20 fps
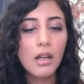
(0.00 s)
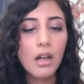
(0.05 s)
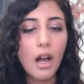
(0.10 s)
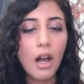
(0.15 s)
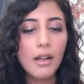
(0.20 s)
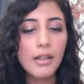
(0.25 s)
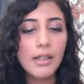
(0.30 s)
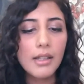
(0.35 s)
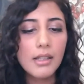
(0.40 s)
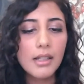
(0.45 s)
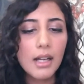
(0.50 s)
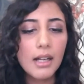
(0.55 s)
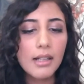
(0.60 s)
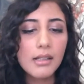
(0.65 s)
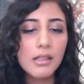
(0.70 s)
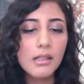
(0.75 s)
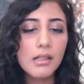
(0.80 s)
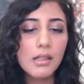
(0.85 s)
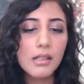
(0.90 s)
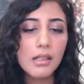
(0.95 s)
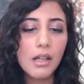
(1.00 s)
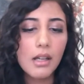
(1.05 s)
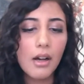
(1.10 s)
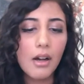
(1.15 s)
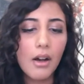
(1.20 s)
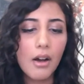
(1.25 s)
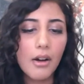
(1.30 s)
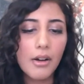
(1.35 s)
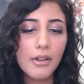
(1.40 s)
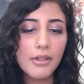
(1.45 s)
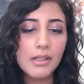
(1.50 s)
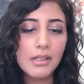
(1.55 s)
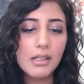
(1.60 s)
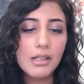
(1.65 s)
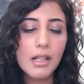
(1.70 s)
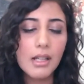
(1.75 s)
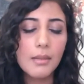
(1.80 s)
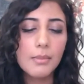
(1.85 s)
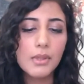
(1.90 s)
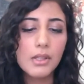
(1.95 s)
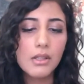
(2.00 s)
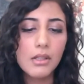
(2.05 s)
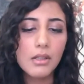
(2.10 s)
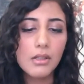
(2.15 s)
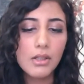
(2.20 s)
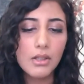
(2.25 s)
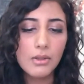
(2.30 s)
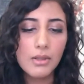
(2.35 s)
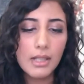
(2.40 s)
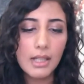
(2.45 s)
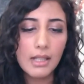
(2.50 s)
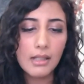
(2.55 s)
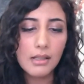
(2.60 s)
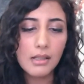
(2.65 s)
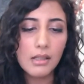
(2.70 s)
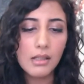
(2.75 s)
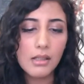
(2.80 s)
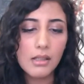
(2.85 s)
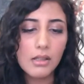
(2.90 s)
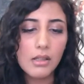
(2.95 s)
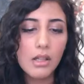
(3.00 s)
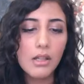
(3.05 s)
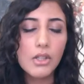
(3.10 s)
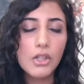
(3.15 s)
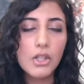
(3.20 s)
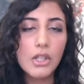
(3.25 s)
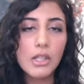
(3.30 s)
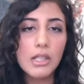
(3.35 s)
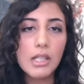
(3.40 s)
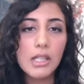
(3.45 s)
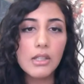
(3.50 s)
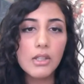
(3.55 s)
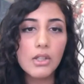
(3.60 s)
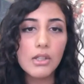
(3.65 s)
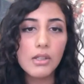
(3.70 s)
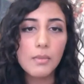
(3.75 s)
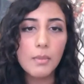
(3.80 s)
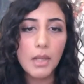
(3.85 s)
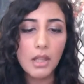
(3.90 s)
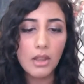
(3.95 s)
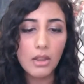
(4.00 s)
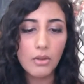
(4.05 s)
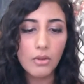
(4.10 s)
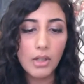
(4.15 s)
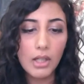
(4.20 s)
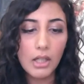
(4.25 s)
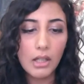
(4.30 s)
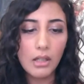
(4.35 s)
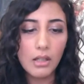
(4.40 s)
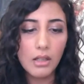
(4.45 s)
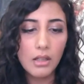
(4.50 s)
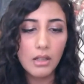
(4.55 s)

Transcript: Kali are the steps to dances she teaches me free.